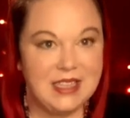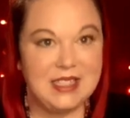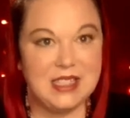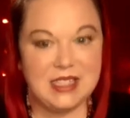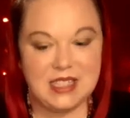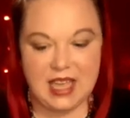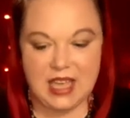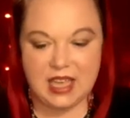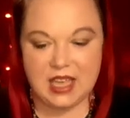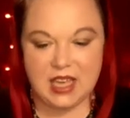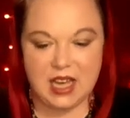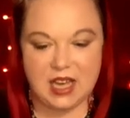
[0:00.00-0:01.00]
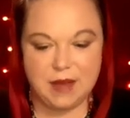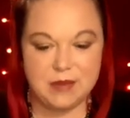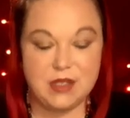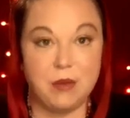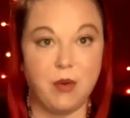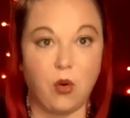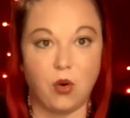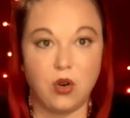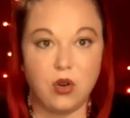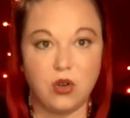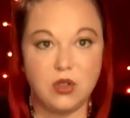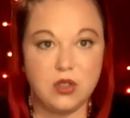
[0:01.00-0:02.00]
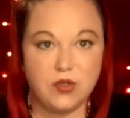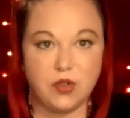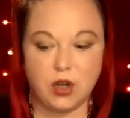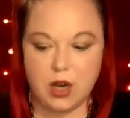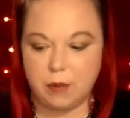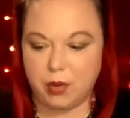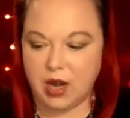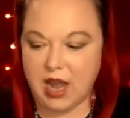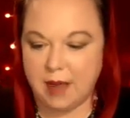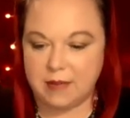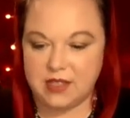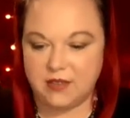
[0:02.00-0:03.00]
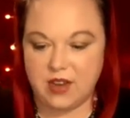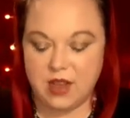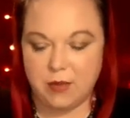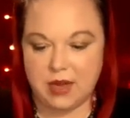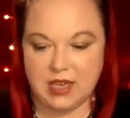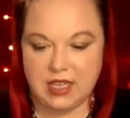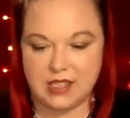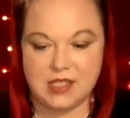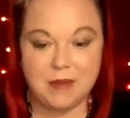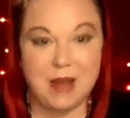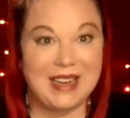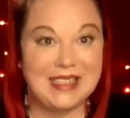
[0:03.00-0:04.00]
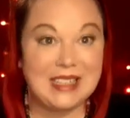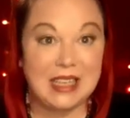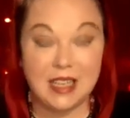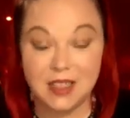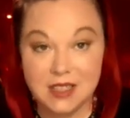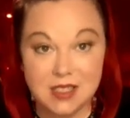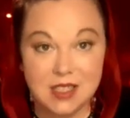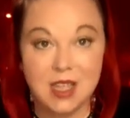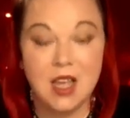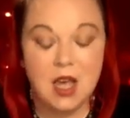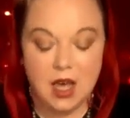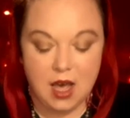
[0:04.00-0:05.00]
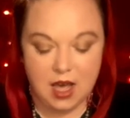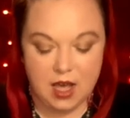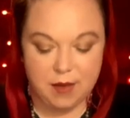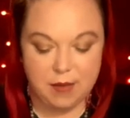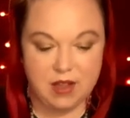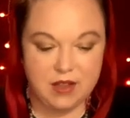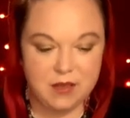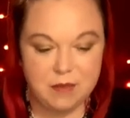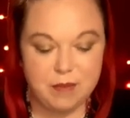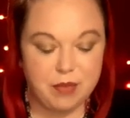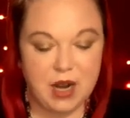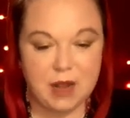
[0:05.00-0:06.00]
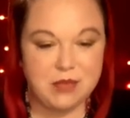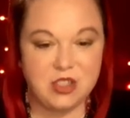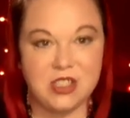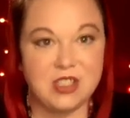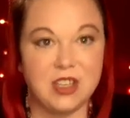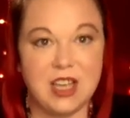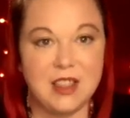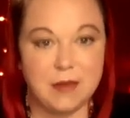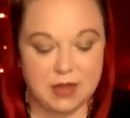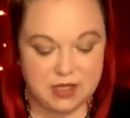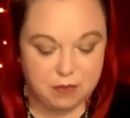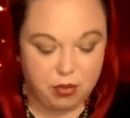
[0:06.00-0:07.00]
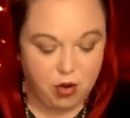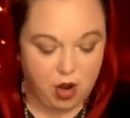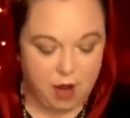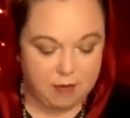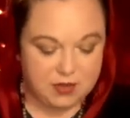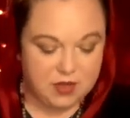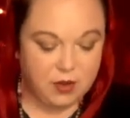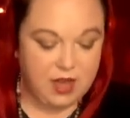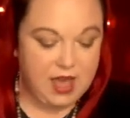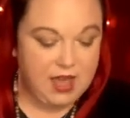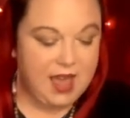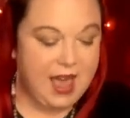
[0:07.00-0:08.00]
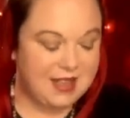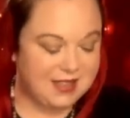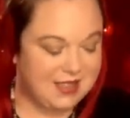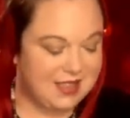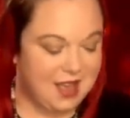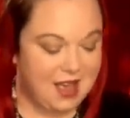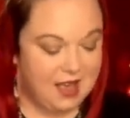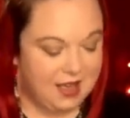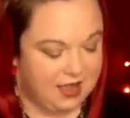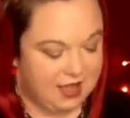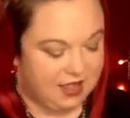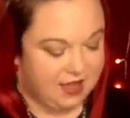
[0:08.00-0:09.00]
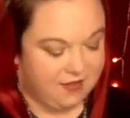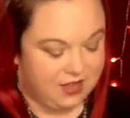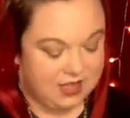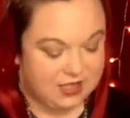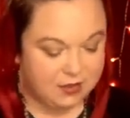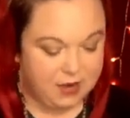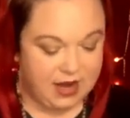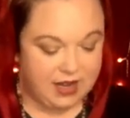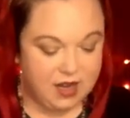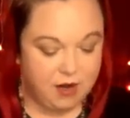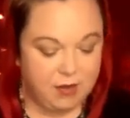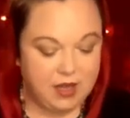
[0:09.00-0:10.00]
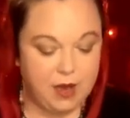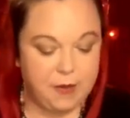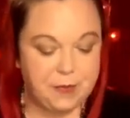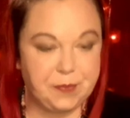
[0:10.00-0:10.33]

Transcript: to take some oracles for perhaps if anybody needs some ideas. Perhaps just look at them as prompts. Okay, yes. I love this. Right, here we go.